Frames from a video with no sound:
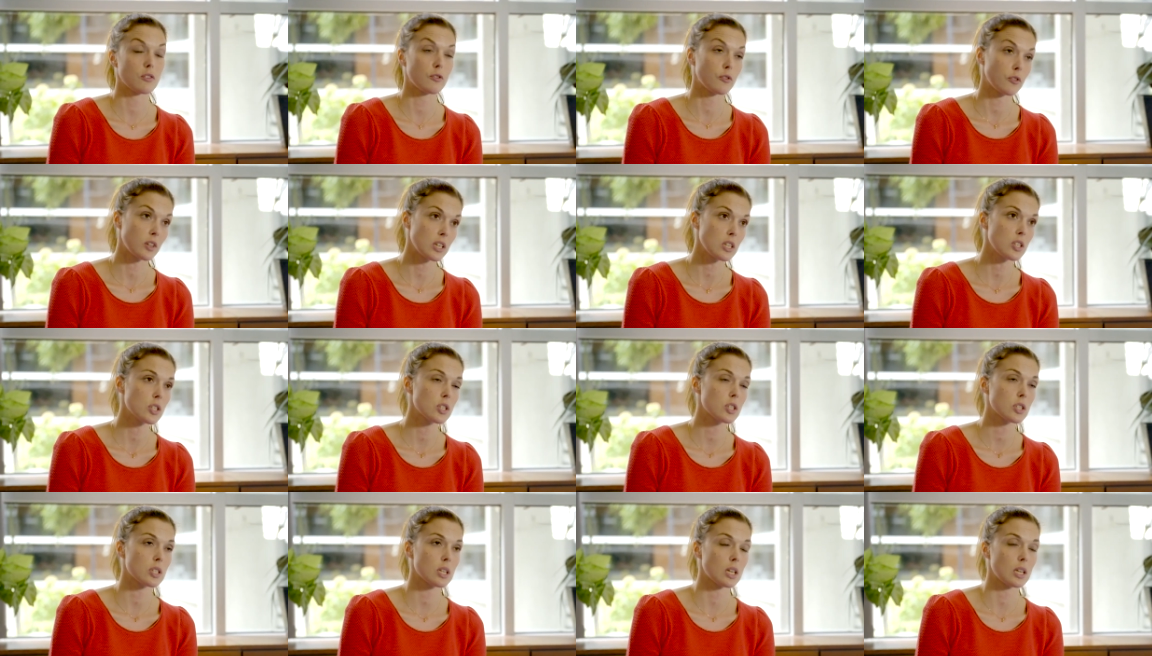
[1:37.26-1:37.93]
the
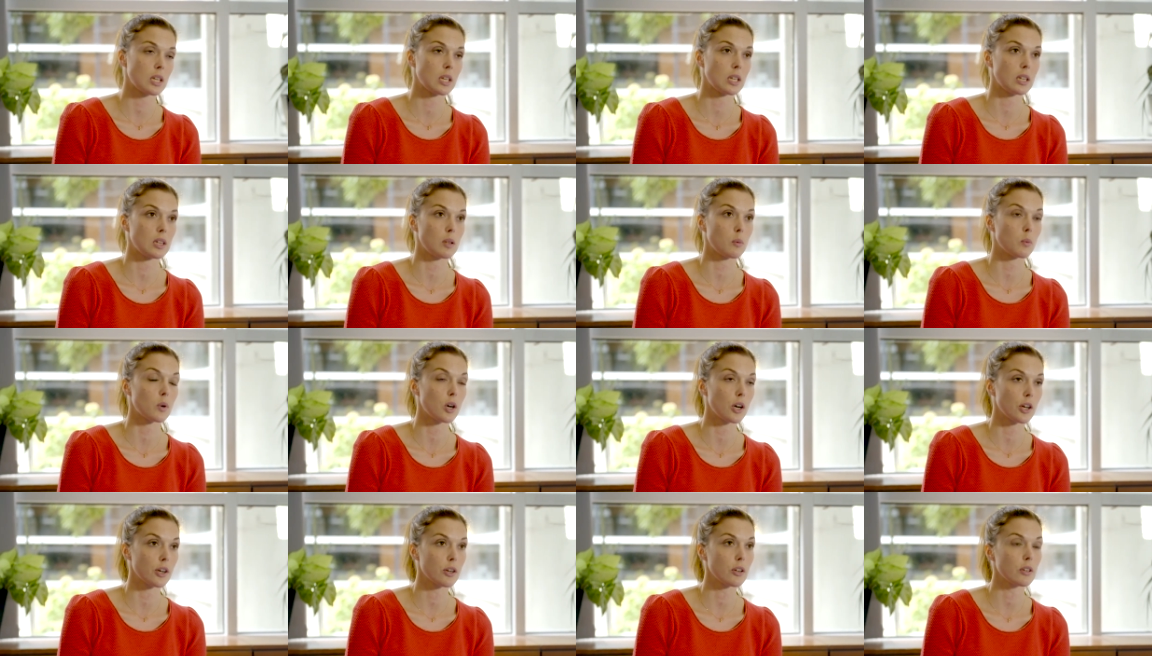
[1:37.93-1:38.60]
fish and in the
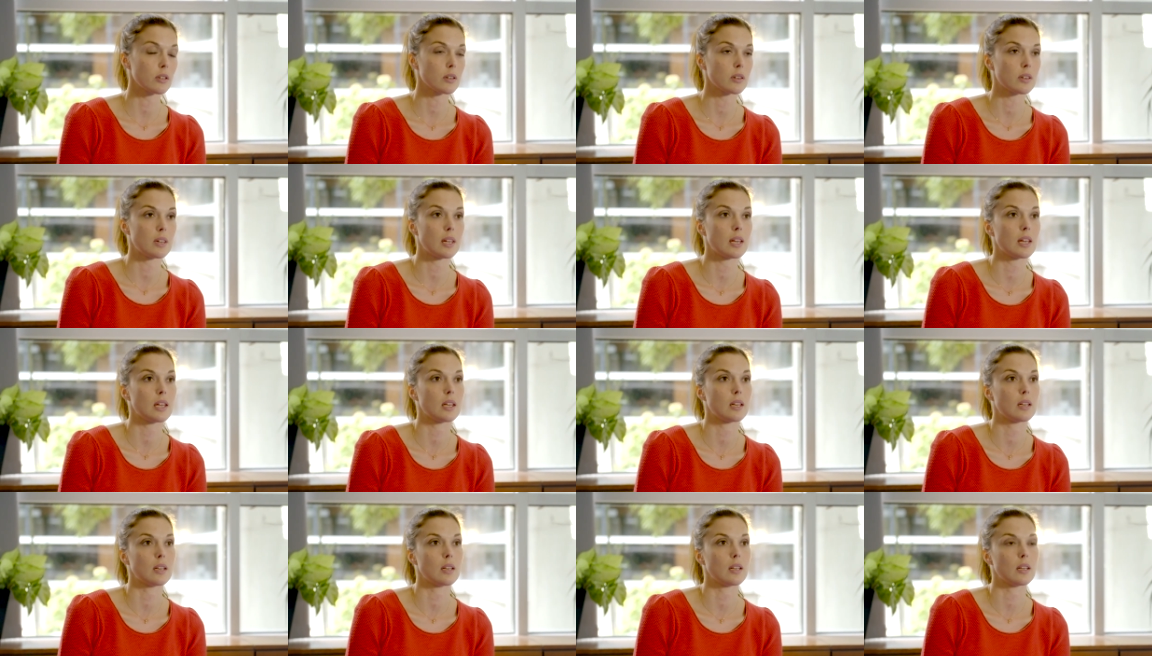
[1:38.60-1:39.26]
water
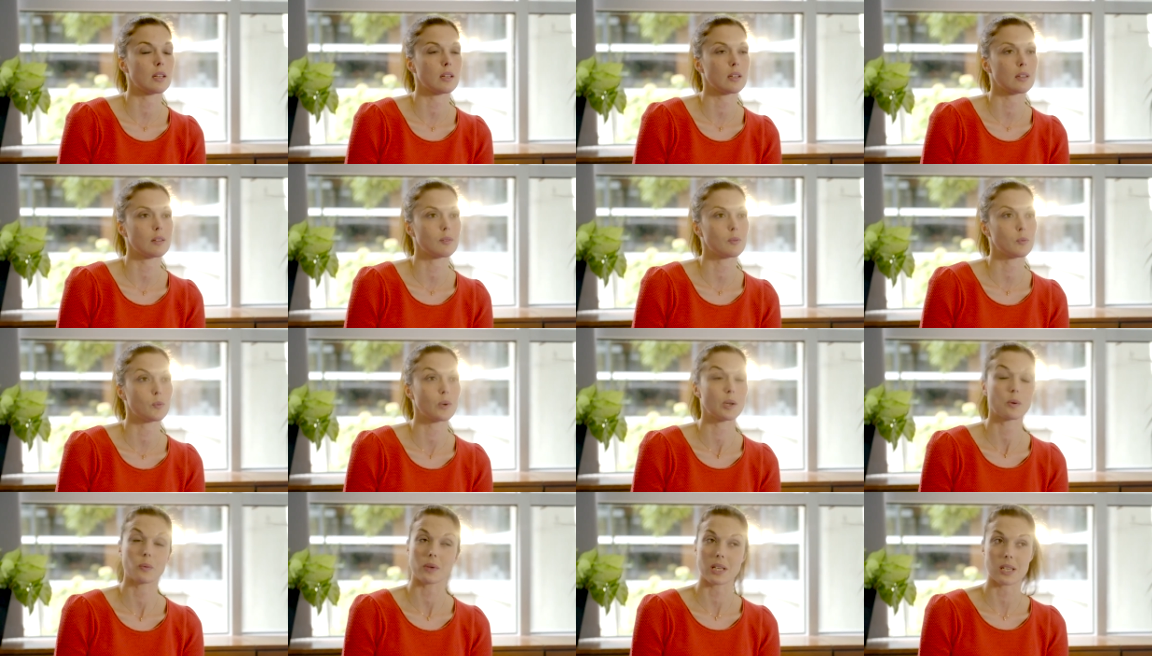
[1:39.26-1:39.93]
than
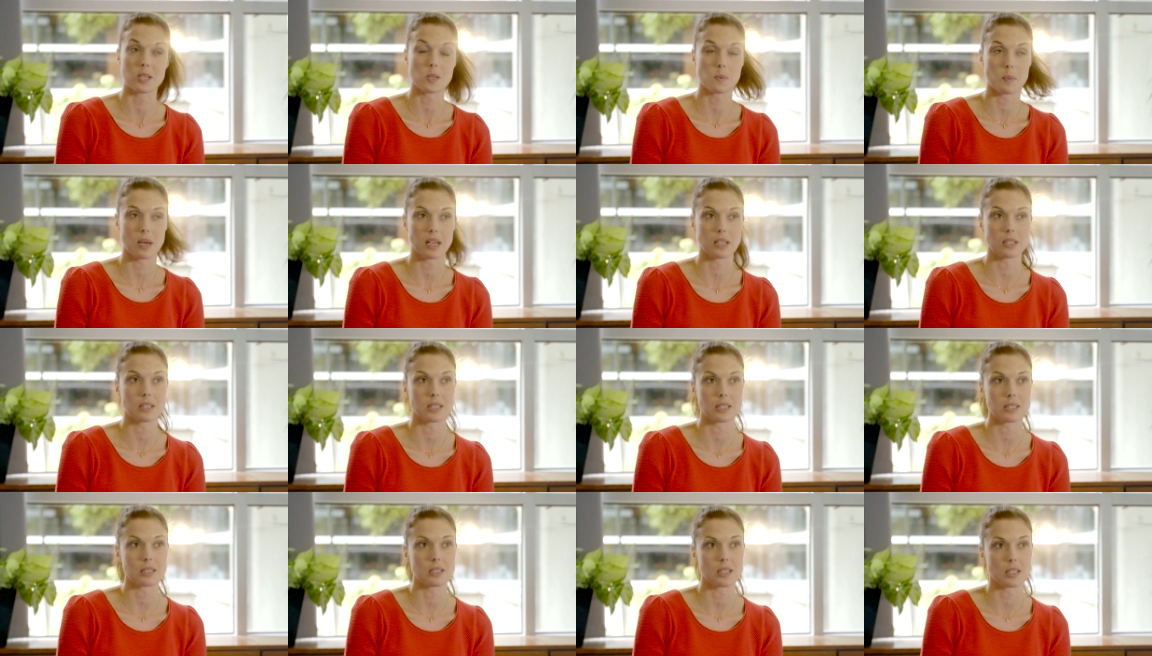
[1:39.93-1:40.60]
what we
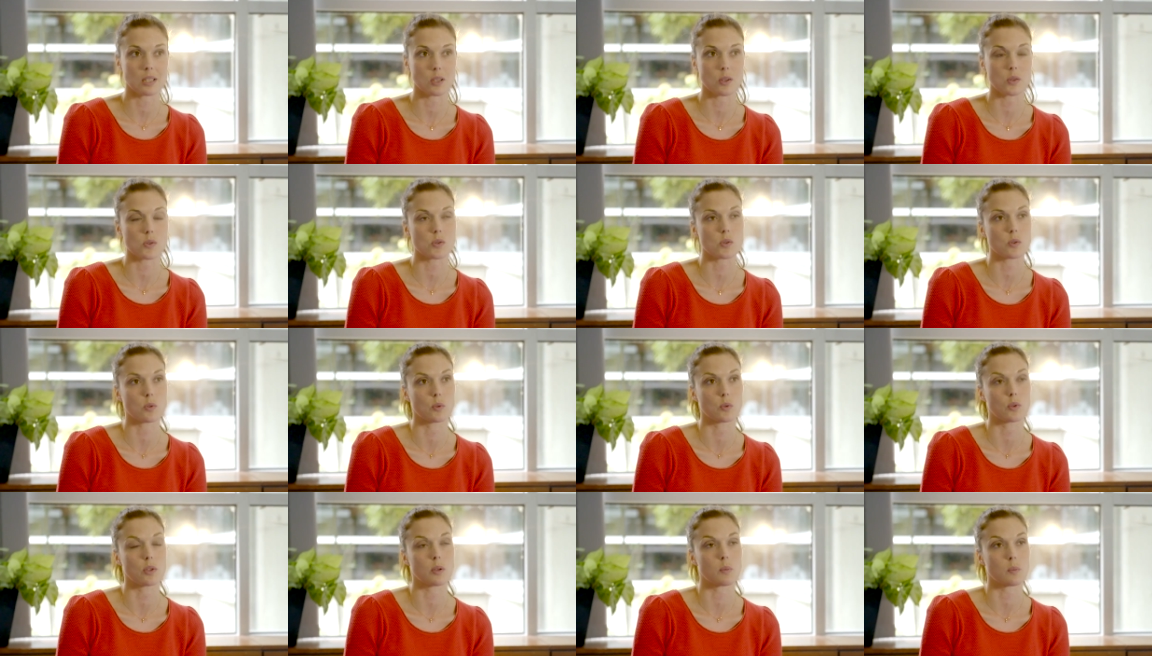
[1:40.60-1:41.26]
expected, and
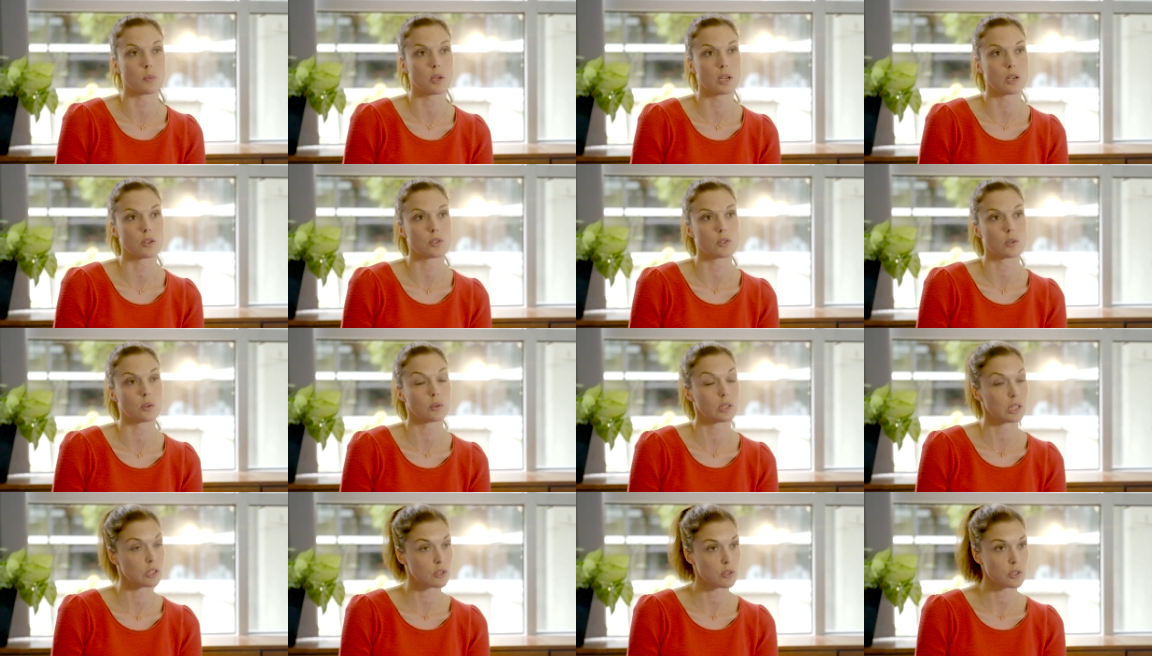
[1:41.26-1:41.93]
also compared
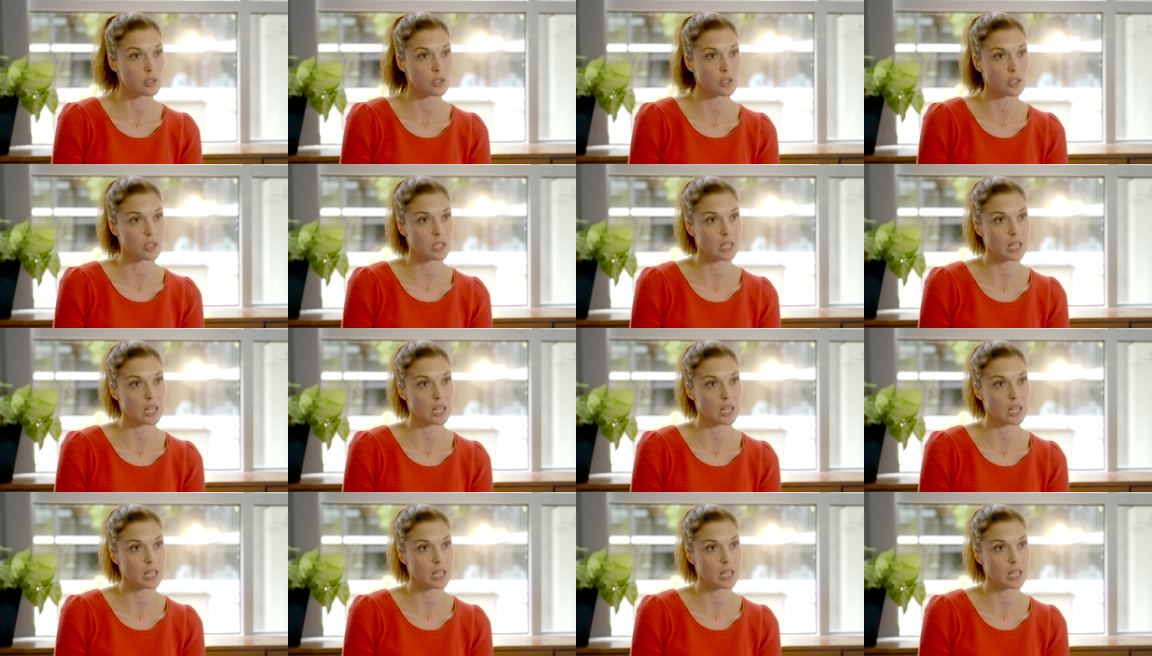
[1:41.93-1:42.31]
to literature